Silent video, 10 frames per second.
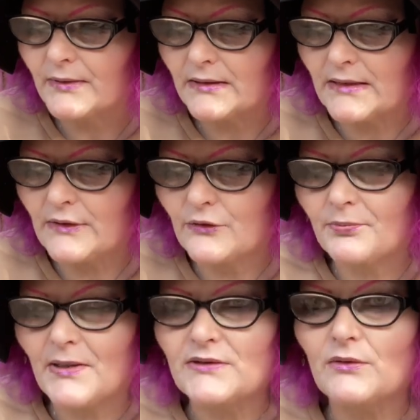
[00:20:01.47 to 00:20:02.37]
new
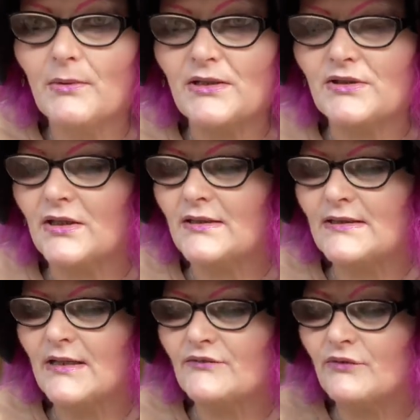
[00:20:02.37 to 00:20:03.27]
practical magic. It
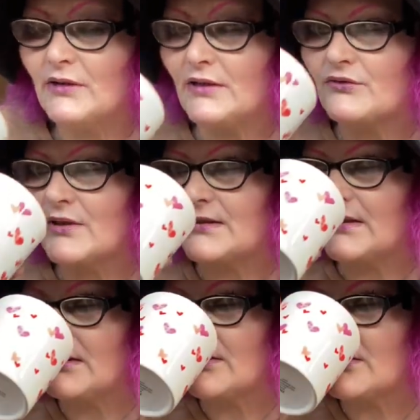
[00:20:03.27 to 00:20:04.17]
sounds really
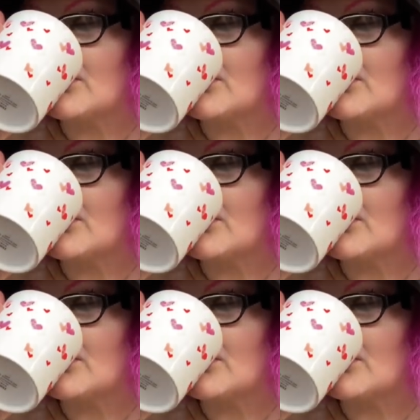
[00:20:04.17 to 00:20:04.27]
interesting.